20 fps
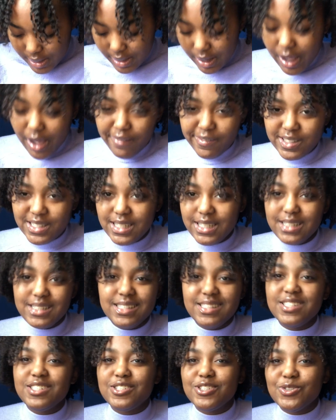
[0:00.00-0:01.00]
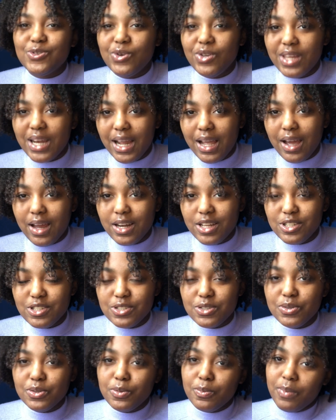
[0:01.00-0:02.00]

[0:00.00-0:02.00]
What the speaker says: obviously this isn't the school that I got into,